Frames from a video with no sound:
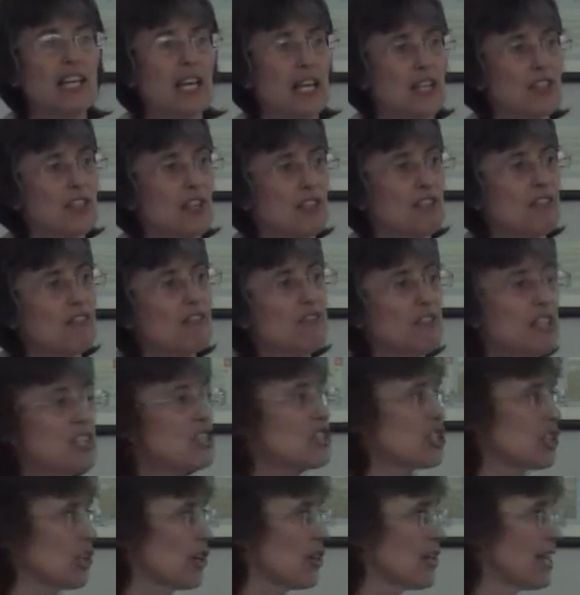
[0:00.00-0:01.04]
it doesn't
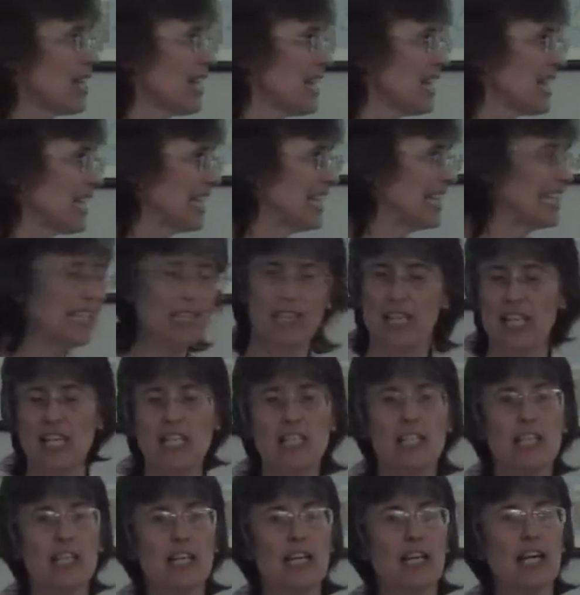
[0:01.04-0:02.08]
feature in
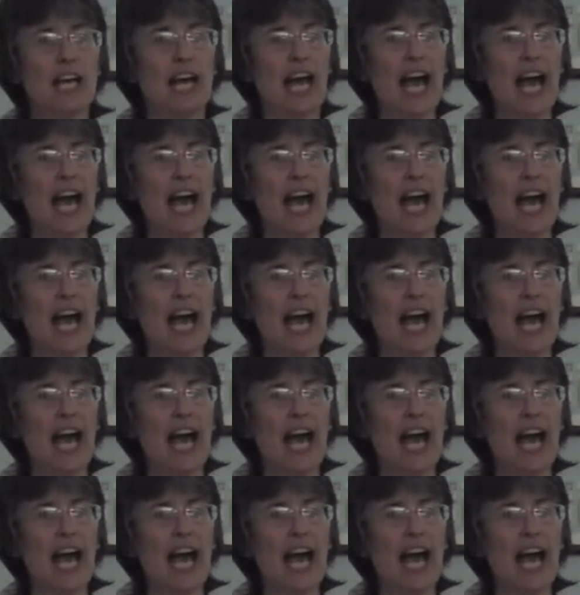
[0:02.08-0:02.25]
the